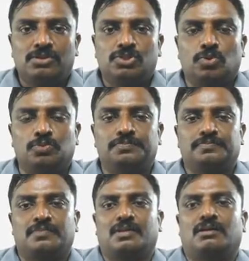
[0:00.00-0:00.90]
So,
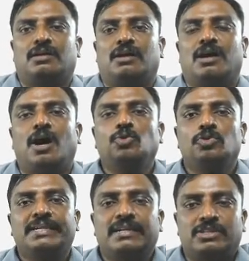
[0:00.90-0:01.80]
how to
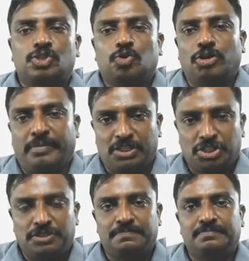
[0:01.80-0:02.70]
read and store
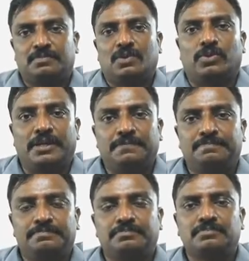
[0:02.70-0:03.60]
image. Okay.
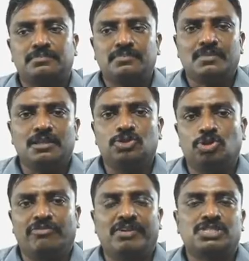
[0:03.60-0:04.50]
So
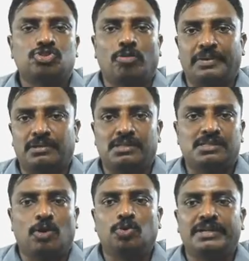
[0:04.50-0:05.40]
the first topic
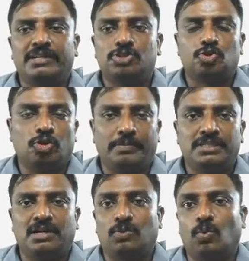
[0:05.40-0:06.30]
is how to read and store
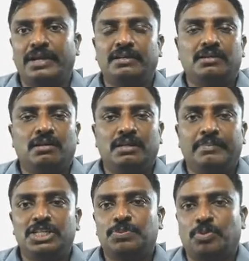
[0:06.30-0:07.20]
image and why
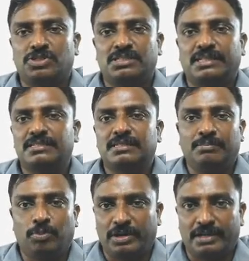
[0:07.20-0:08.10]
image processing is
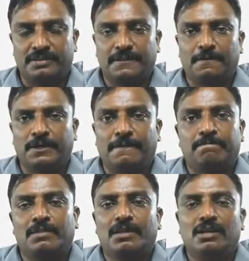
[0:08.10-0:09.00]
important. Okay.
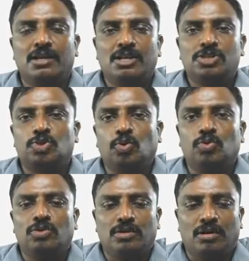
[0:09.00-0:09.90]
So